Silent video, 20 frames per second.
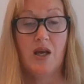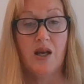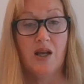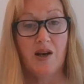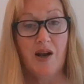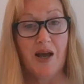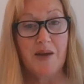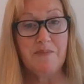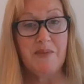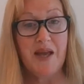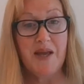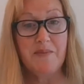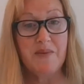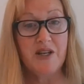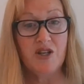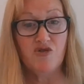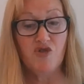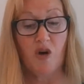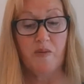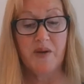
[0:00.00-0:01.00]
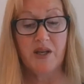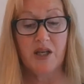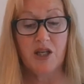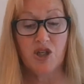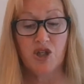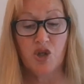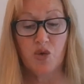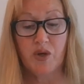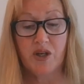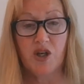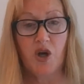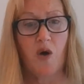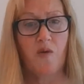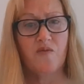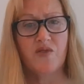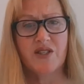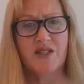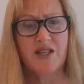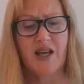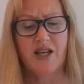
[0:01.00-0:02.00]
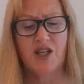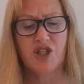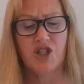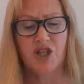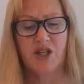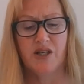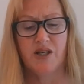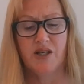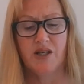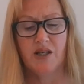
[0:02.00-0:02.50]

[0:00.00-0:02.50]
Like maybe dropping into a conversation